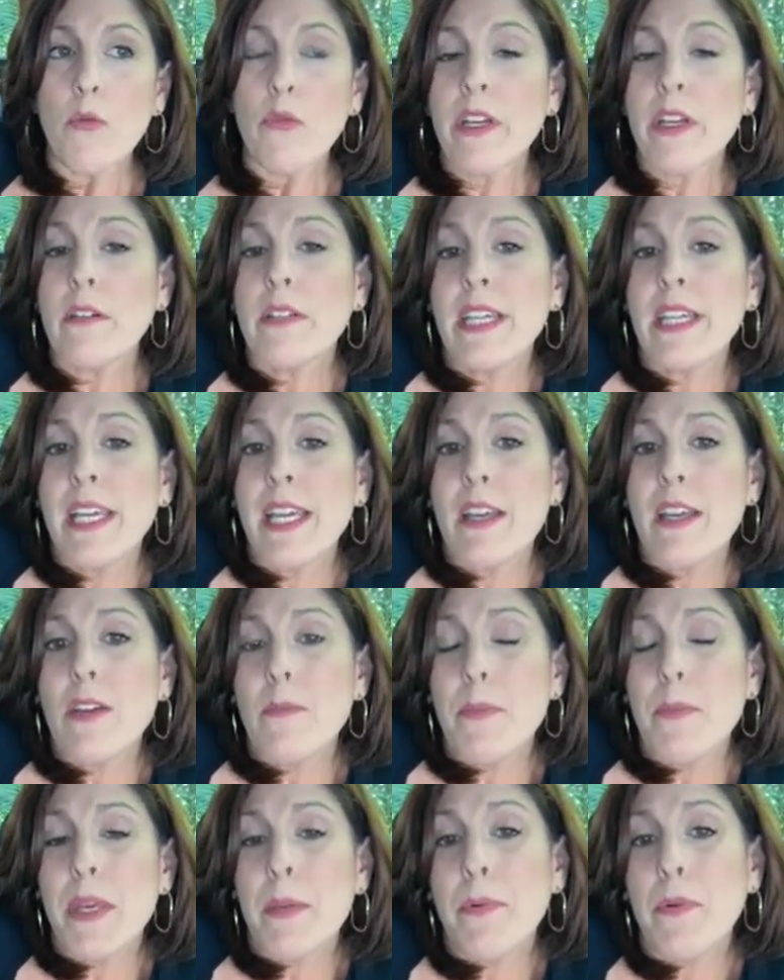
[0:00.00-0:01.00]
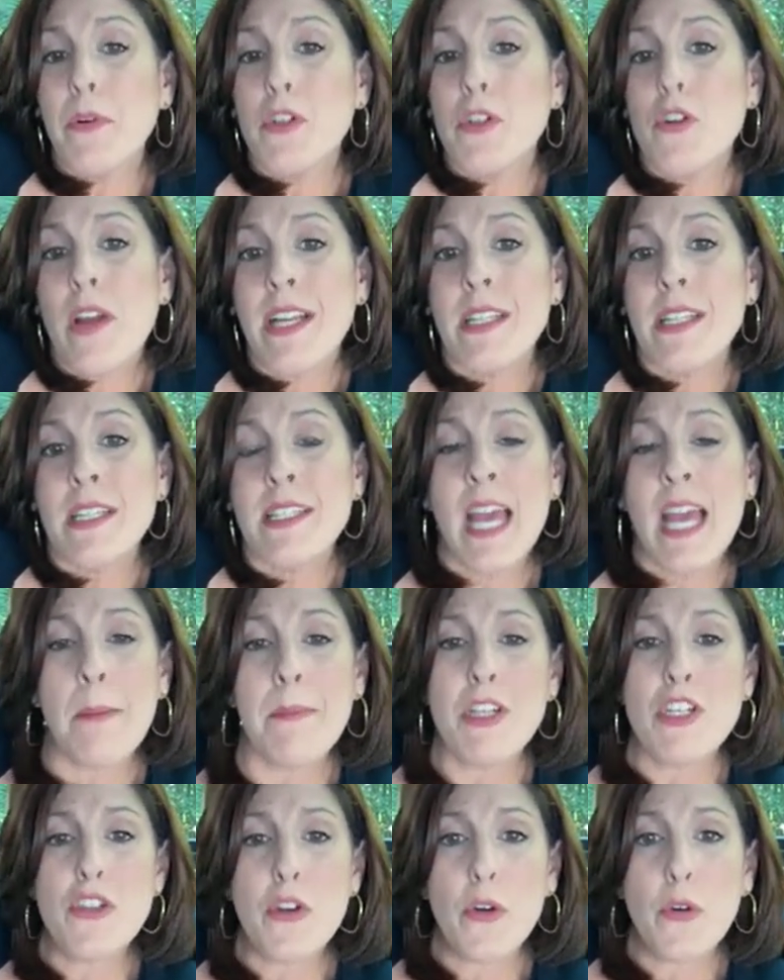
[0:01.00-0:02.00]
really people are trying to
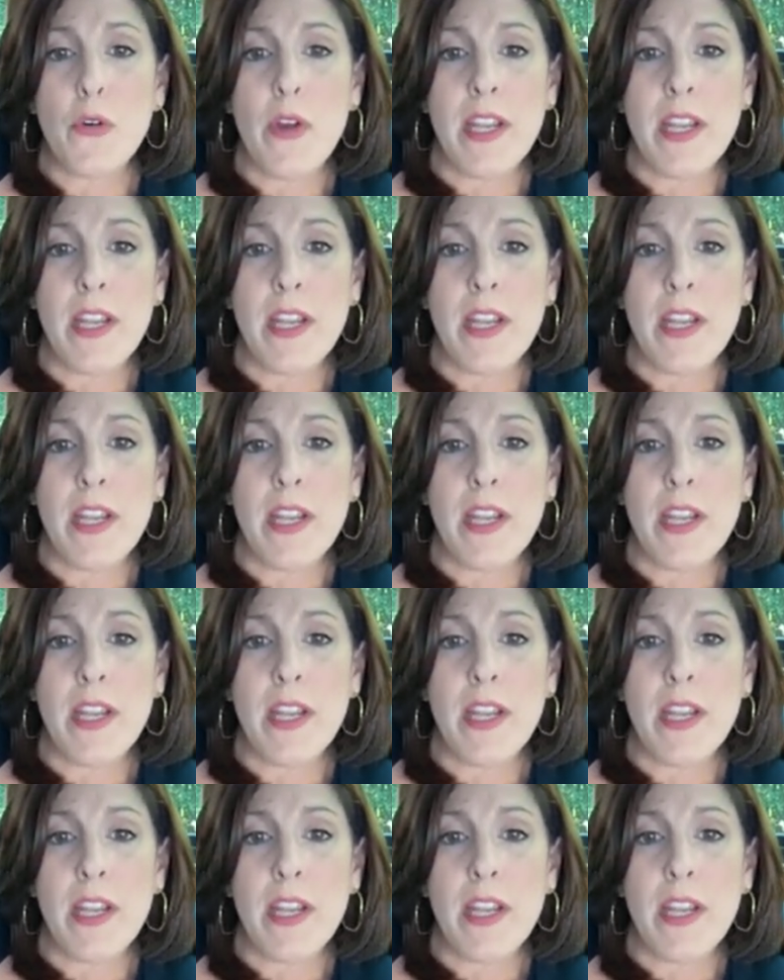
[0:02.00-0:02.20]
damage